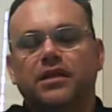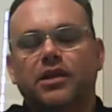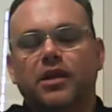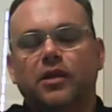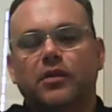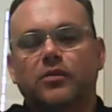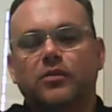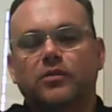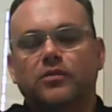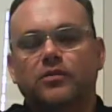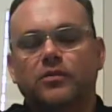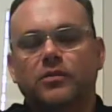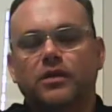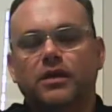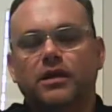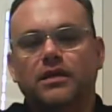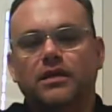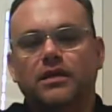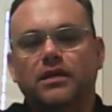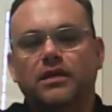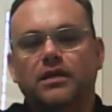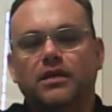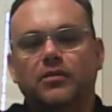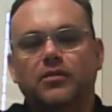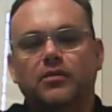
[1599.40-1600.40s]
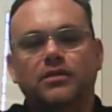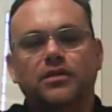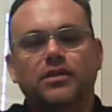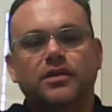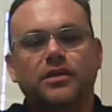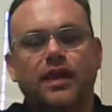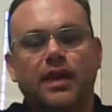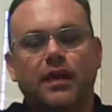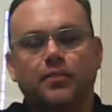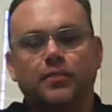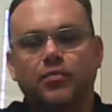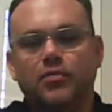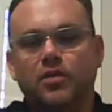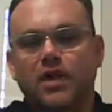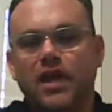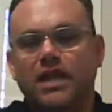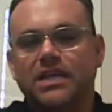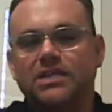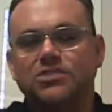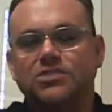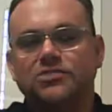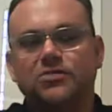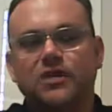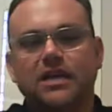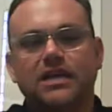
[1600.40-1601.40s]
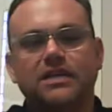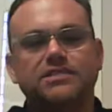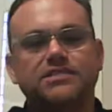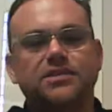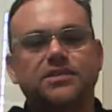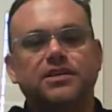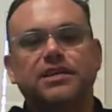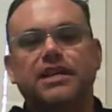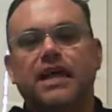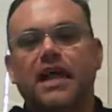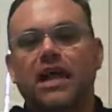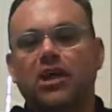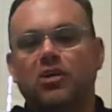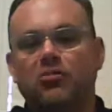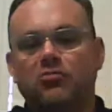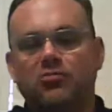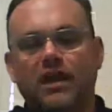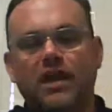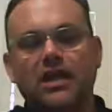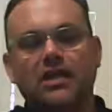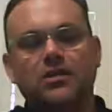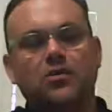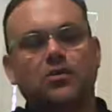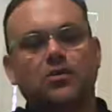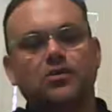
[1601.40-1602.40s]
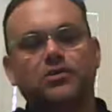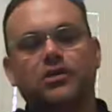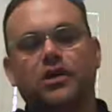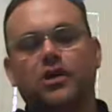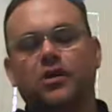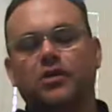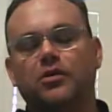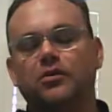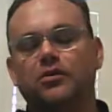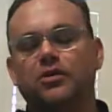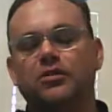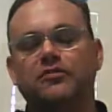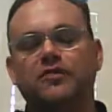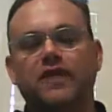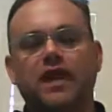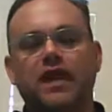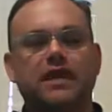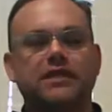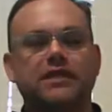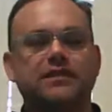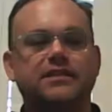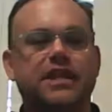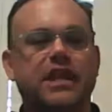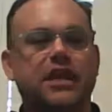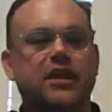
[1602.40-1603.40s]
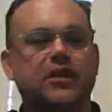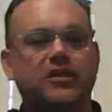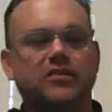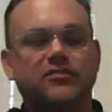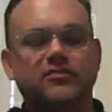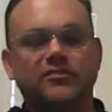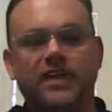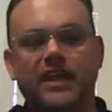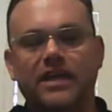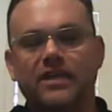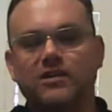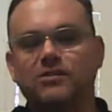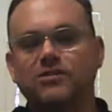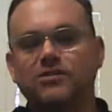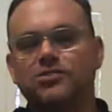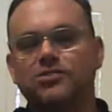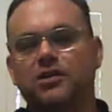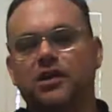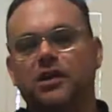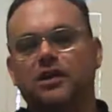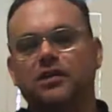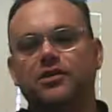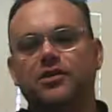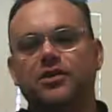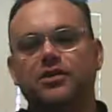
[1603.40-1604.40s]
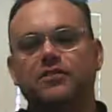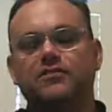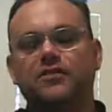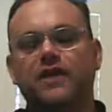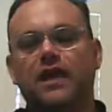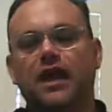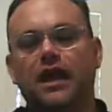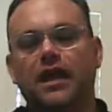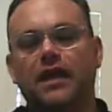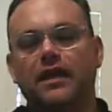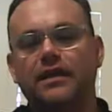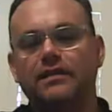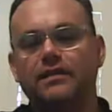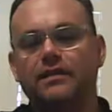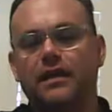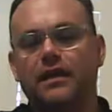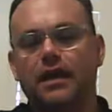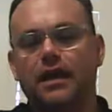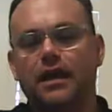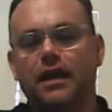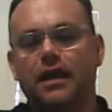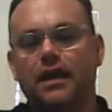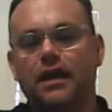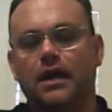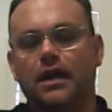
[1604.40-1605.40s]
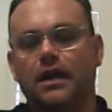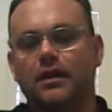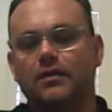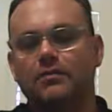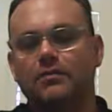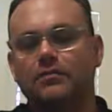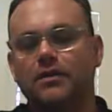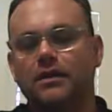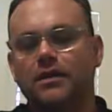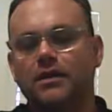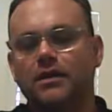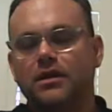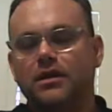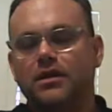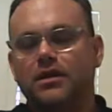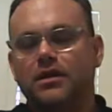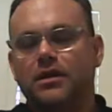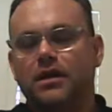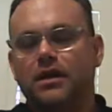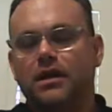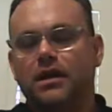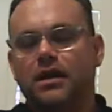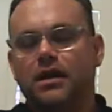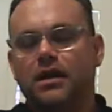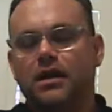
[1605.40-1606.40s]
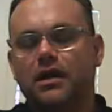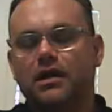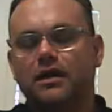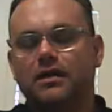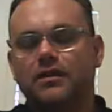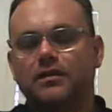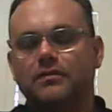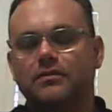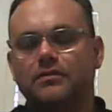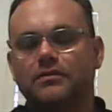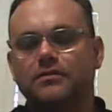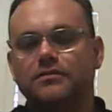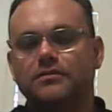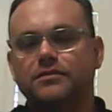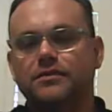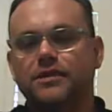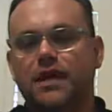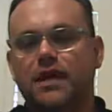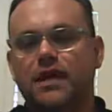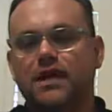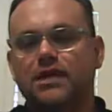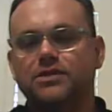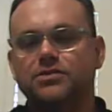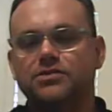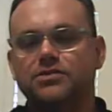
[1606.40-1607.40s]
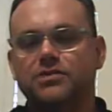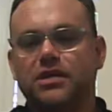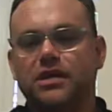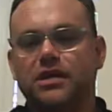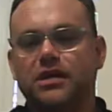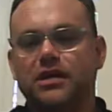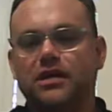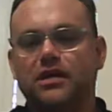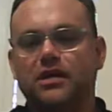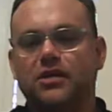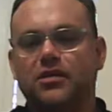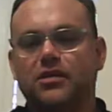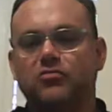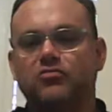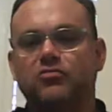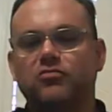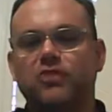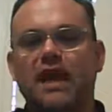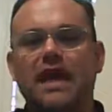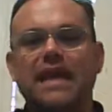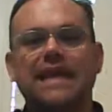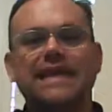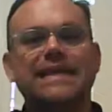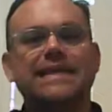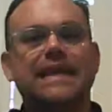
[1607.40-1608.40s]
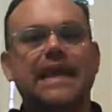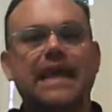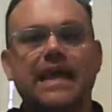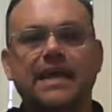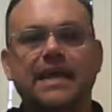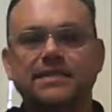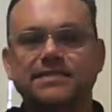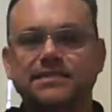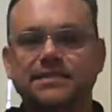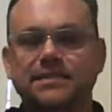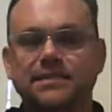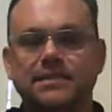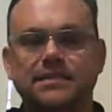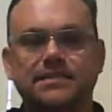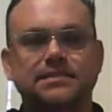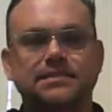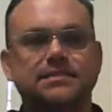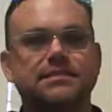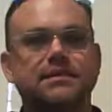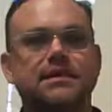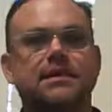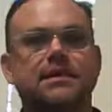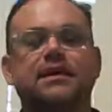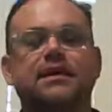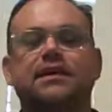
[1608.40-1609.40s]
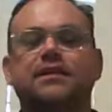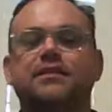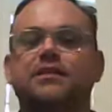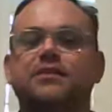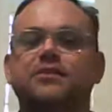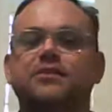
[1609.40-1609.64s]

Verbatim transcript: you know, you know, you got Brian Tracy, you got Grant Cardone, you've got Gary Vaynerchuk, you've got um, uh, gosh uh, Ryan Estis.